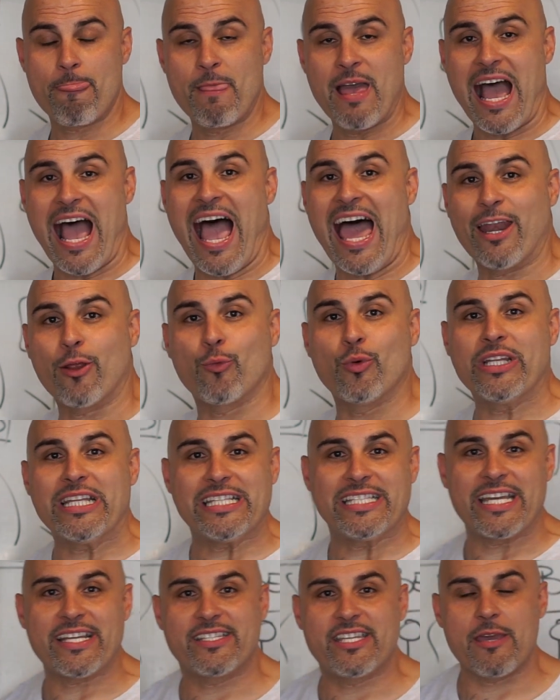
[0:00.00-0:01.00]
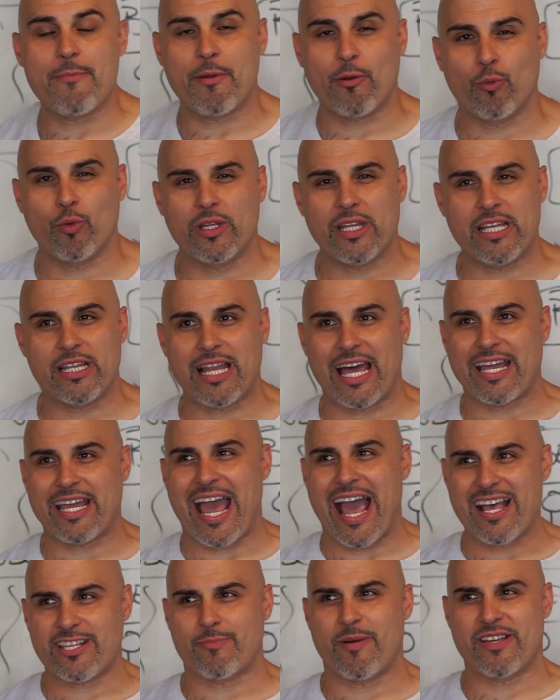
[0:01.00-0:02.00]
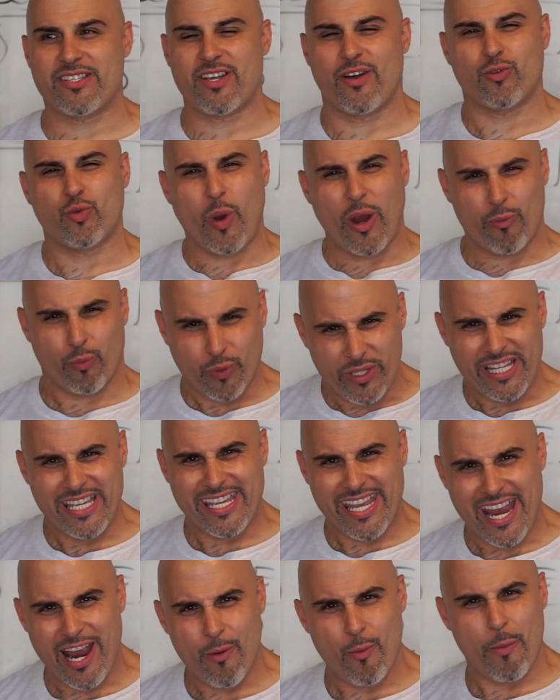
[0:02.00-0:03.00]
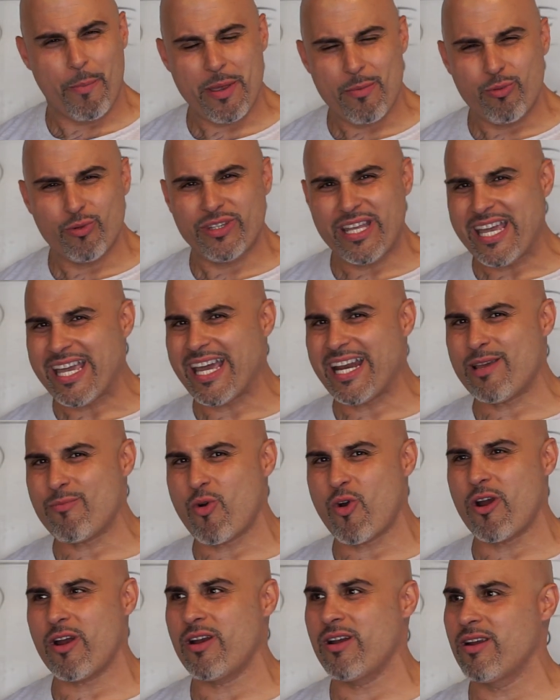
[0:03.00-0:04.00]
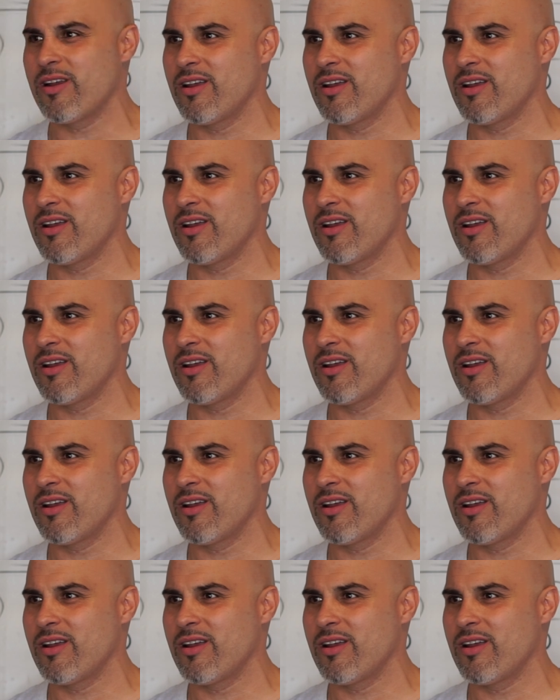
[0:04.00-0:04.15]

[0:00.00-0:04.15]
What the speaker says: I had to really dig deep and really ask myself, do I really care what people think anymore?